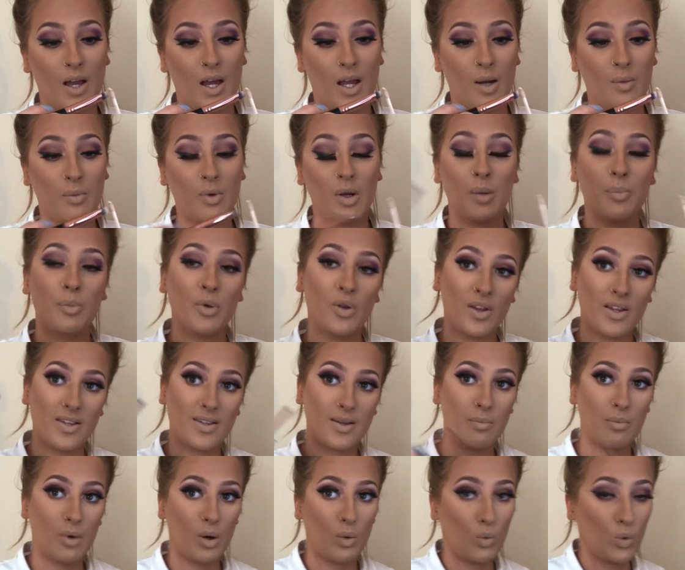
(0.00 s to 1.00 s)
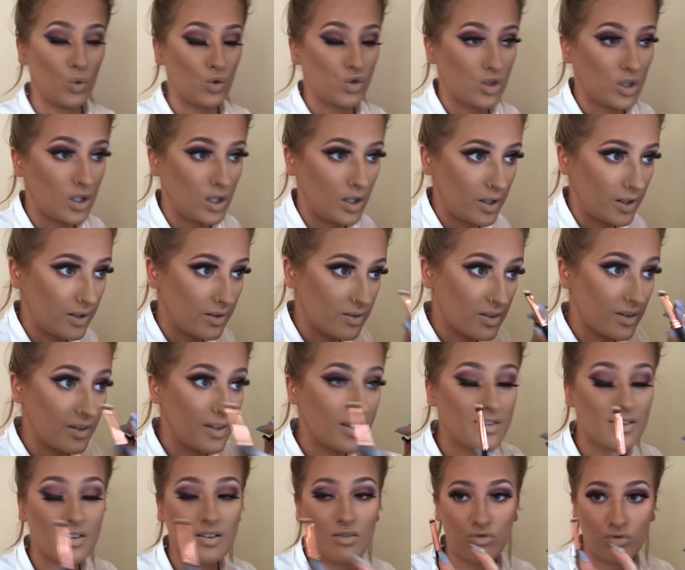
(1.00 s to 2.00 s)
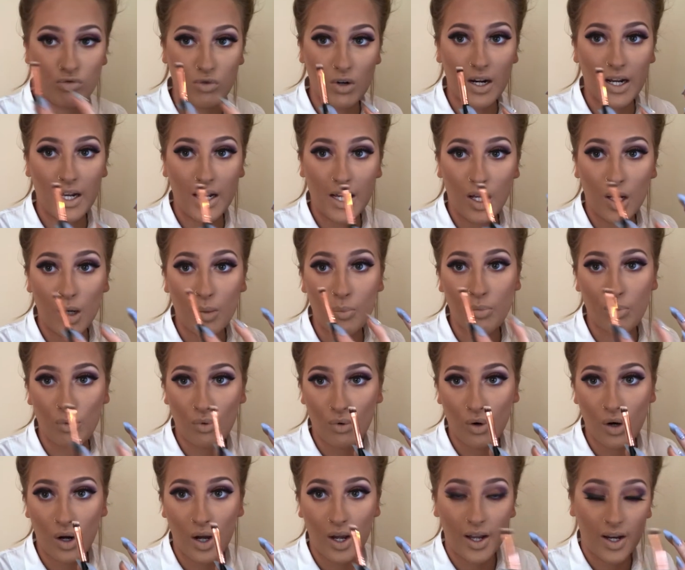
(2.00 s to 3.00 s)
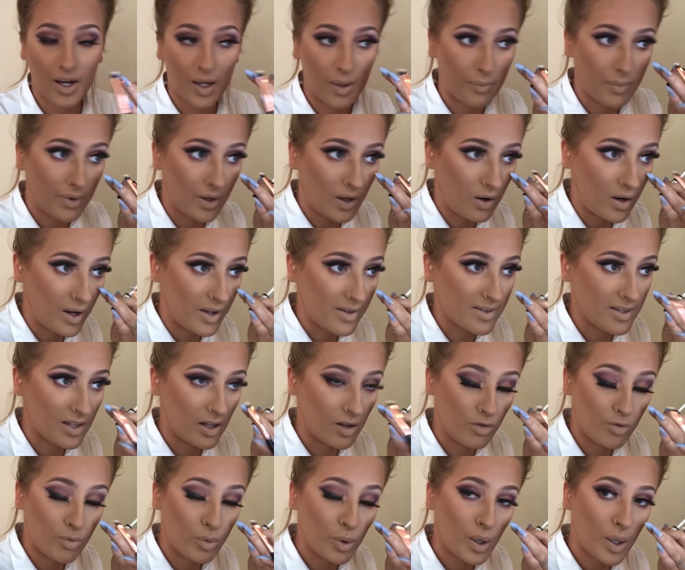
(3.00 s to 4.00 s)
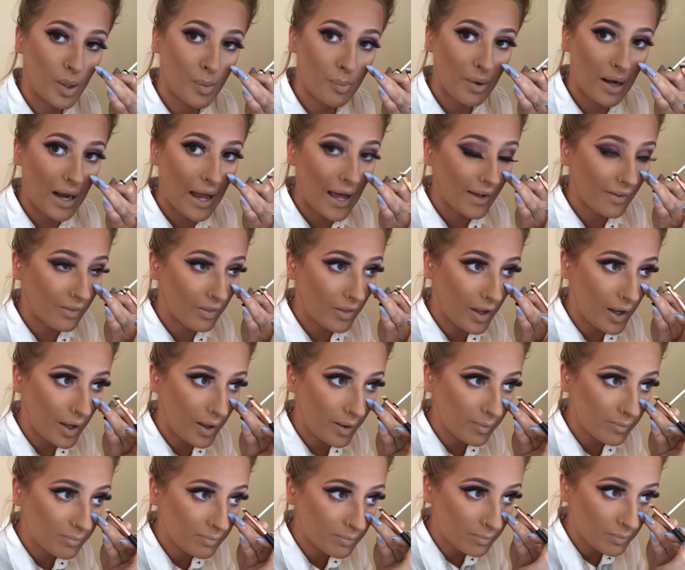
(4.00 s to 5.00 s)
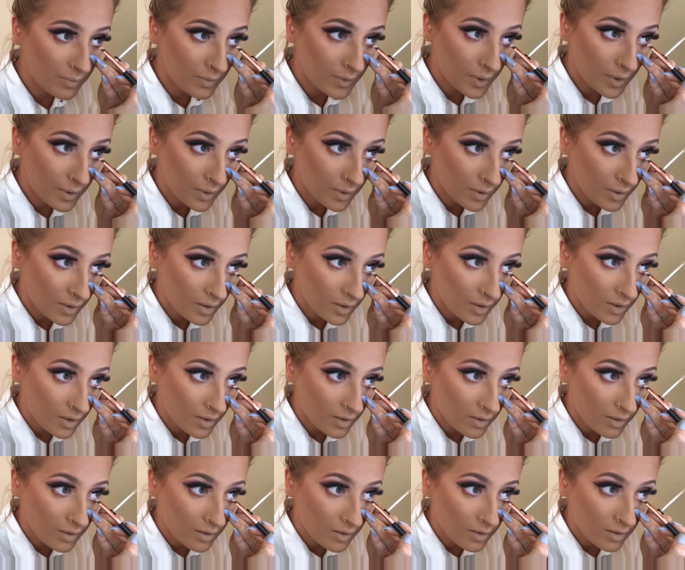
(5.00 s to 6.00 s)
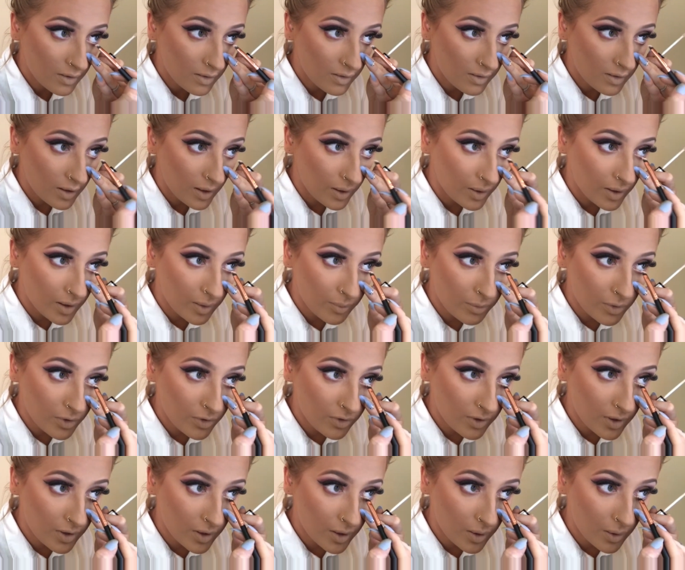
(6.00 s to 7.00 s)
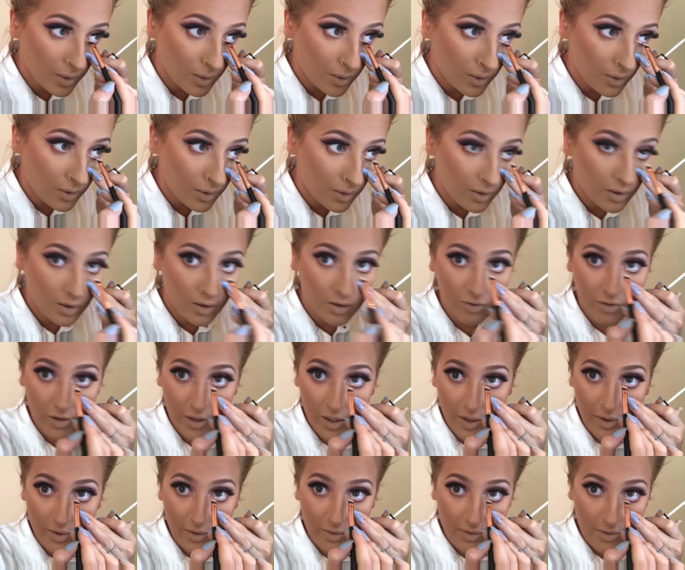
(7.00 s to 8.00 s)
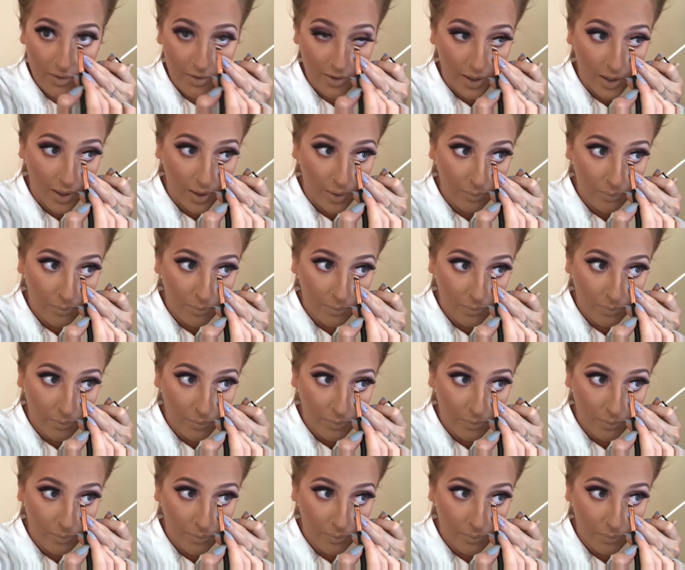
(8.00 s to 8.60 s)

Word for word: and I'm going to put this in my waterline so this is really going to brighten up the eye instead of putting a black there so and I'm just going to hopefully you can see